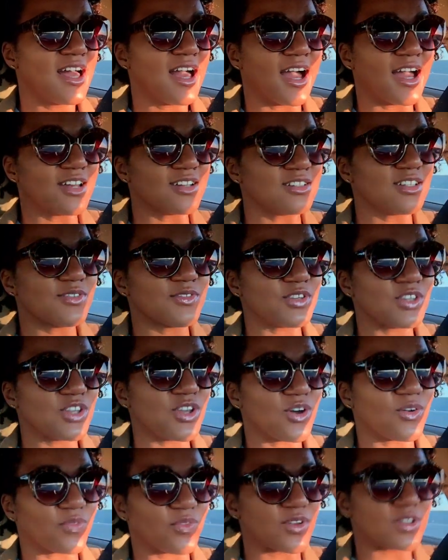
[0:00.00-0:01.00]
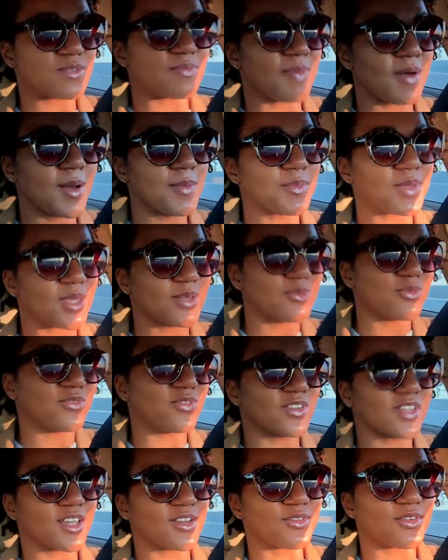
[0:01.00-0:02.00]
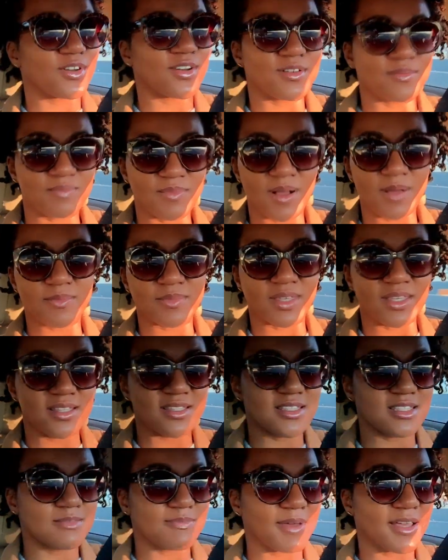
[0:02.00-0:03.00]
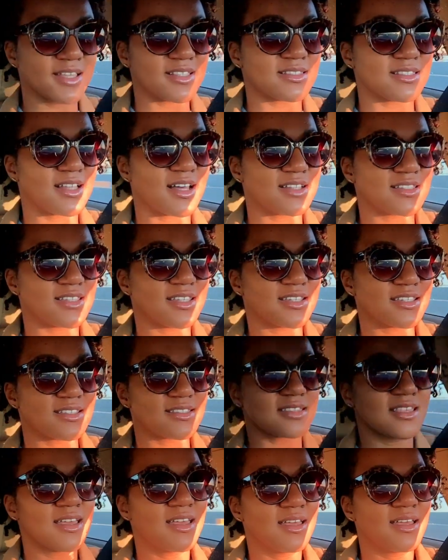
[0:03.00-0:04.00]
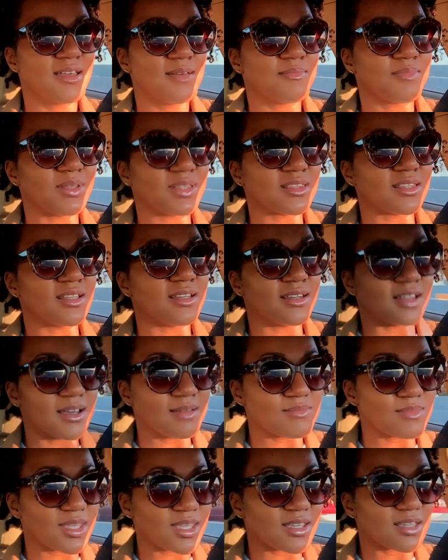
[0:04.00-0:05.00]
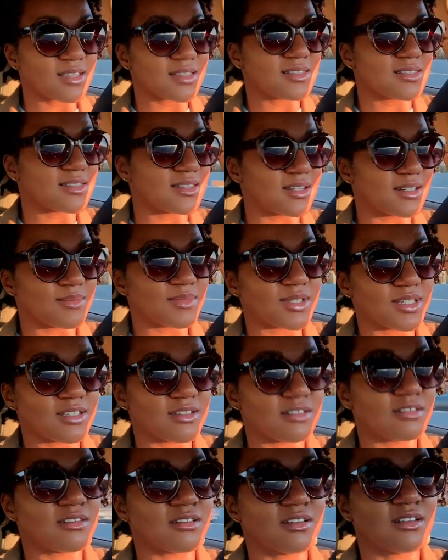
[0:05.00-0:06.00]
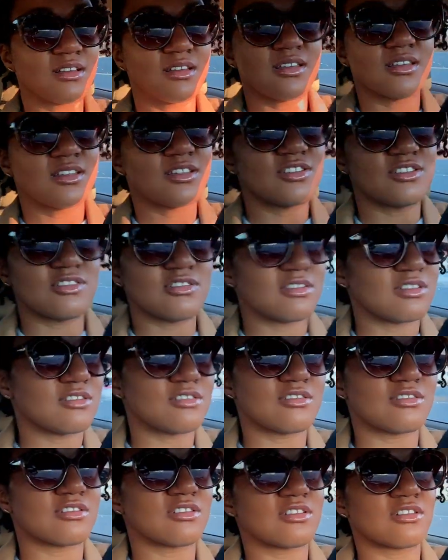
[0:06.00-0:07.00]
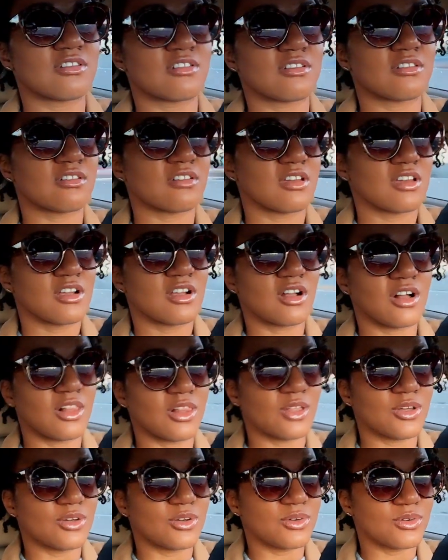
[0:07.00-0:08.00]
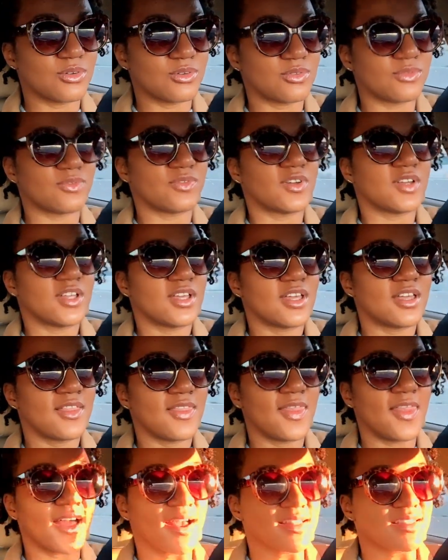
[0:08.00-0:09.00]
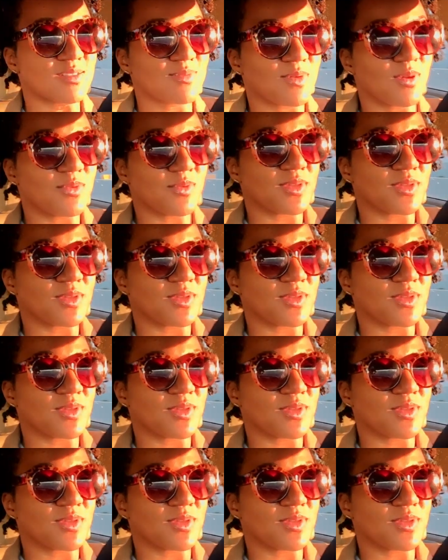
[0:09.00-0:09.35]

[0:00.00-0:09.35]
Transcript: I don't even know if there's pumpkin flavor in pumpkin spice lattes, but the nutmeg, cinnamon, ginger, clove, that's what